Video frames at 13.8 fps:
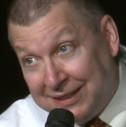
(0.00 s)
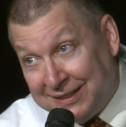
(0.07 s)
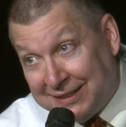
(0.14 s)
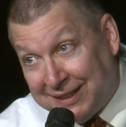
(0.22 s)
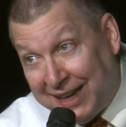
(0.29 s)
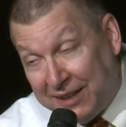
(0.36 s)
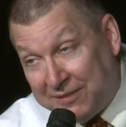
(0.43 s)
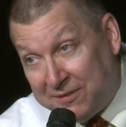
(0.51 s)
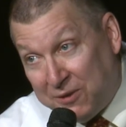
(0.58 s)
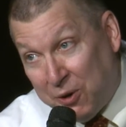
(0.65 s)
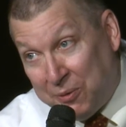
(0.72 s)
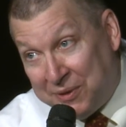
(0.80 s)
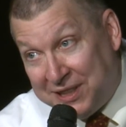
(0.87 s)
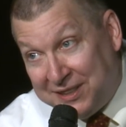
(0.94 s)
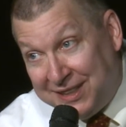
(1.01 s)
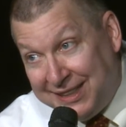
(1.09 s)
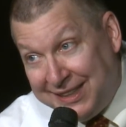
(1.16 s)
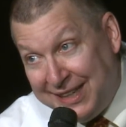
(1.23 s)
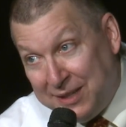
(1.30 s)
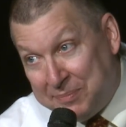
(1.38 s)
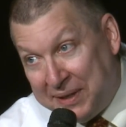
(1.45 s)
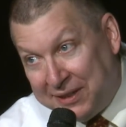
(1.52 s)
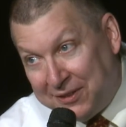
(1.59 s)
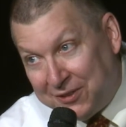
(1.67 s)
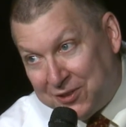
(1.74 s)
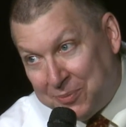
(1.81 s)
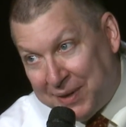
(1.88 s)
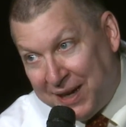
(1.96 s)
I forwarded the
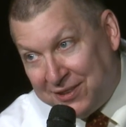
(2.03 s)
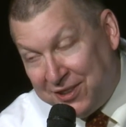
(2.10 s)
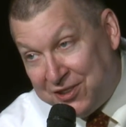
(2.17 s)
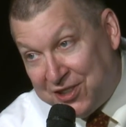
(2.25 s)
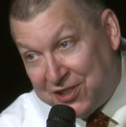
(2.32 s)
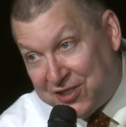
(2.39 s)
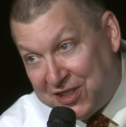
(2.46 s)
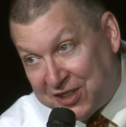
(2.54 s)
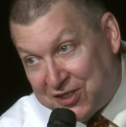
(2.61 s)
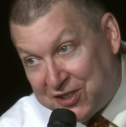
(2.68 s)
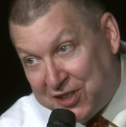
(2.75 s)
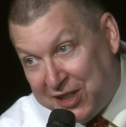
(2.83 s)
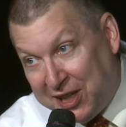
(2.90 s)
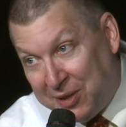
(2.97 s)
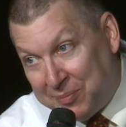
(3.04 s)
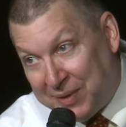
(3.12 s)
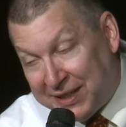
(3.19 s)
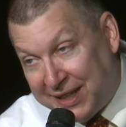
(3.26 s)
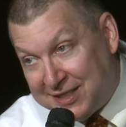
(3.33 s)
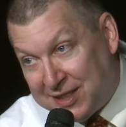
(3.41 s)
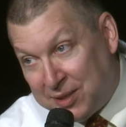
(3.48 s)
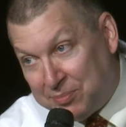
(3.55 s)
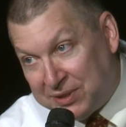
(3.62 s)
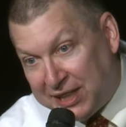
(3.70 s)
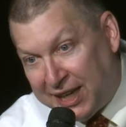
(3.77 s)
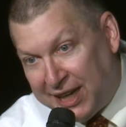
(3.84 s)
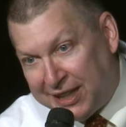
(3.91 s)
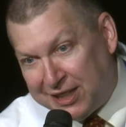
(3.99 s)
email to my logistics team and I simply added,